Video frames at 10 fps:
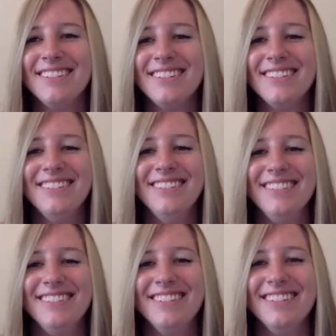
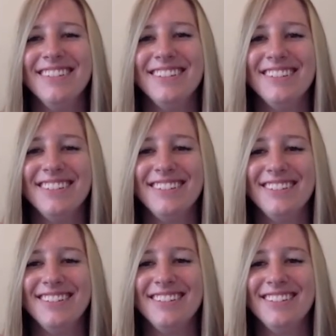
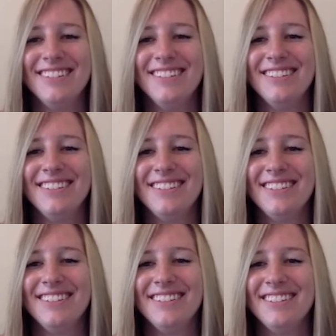
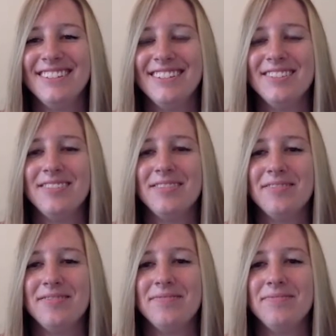
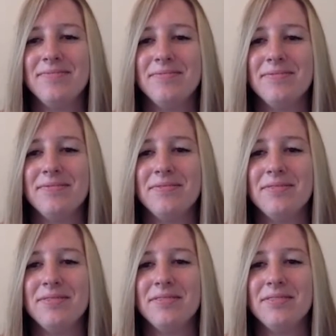
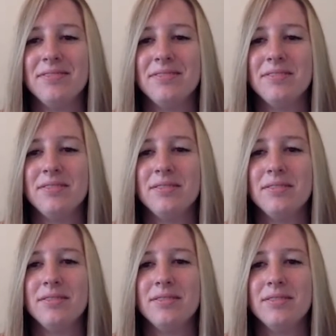
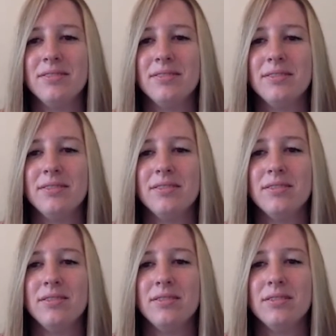
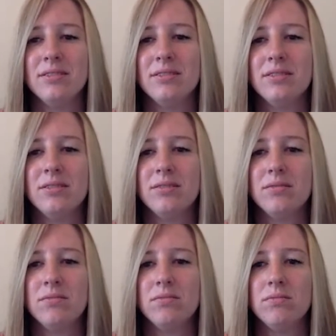
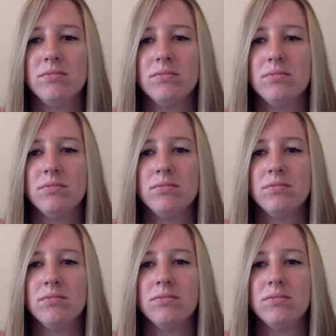(not speaking)